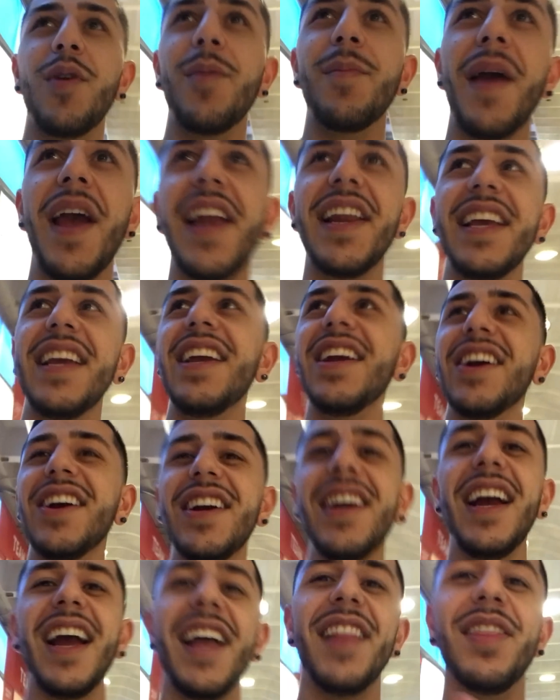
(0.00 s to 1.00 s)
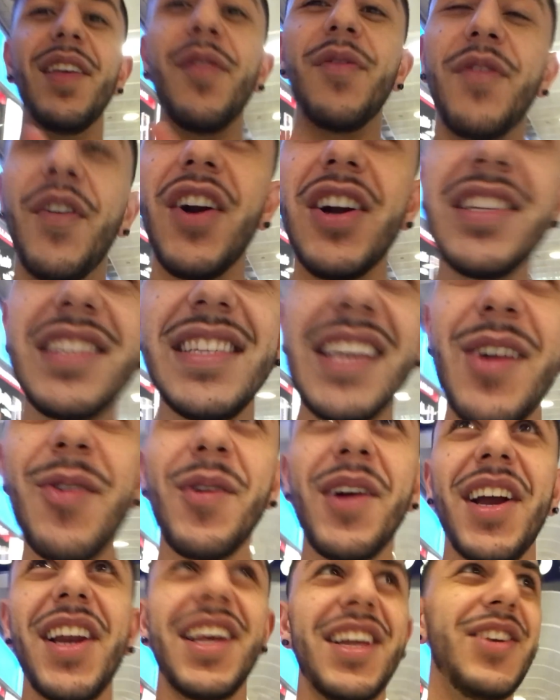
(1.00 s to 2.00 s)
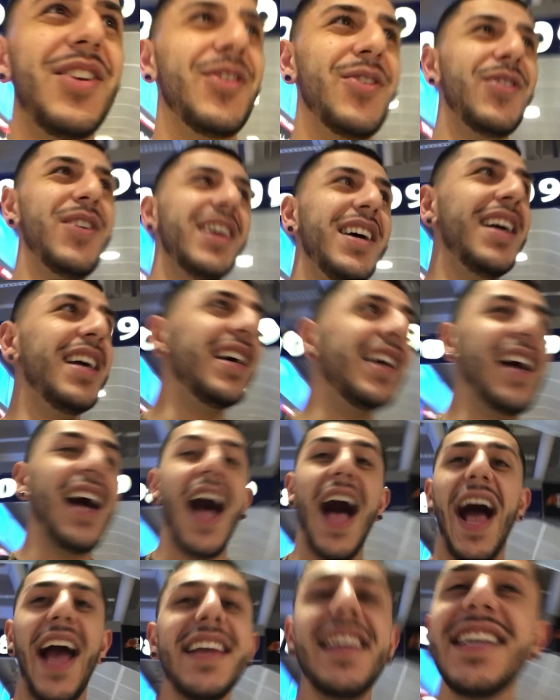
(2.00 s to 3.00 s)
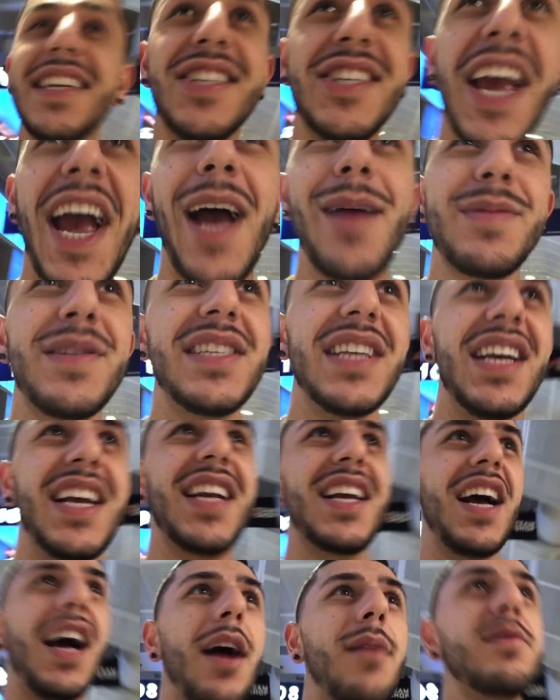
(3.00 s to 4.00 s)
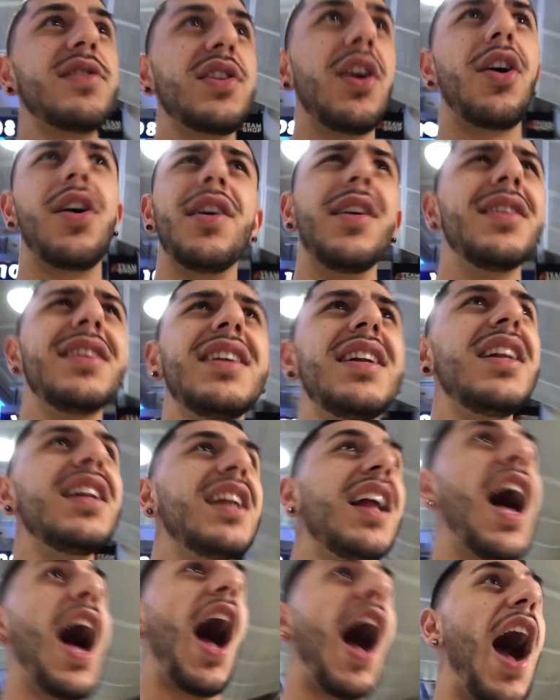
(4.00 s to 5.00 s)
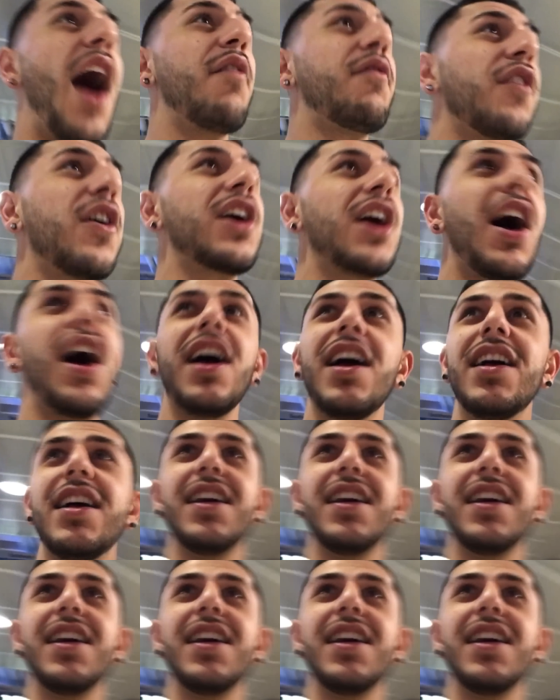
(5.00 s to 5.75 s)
we made it here, and the first thing we're gonna do, I need chapstick. I'm sorry, I forgot.